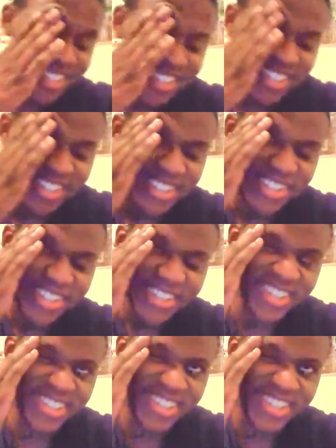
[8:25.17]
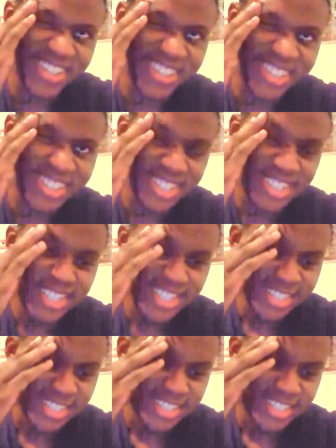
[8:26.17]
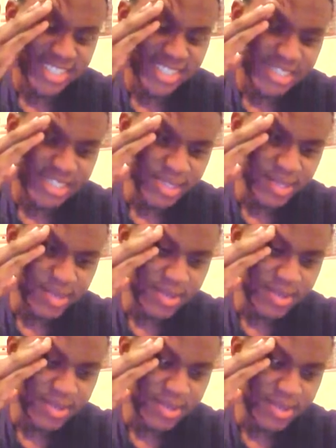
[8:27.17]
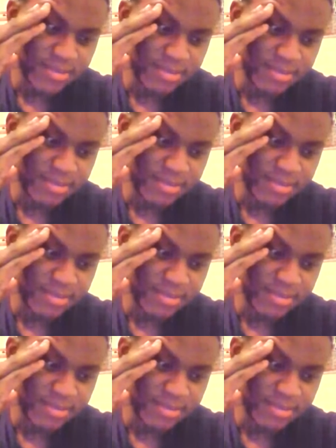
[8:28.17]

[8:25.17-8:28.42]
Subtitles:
Uh, so